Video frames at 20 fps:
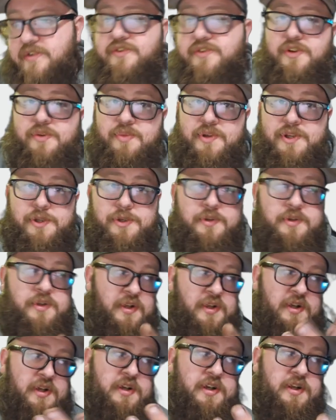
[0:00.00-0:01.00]
going to be
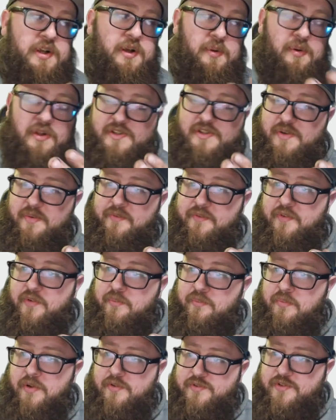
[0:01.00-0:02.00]
some of your
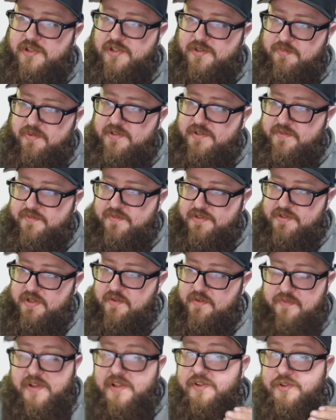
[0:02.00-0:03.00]
most expensive
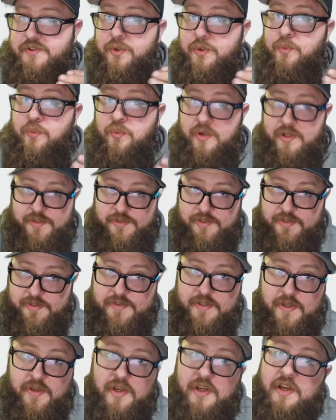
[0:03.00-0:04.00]
stuff is your wrenches.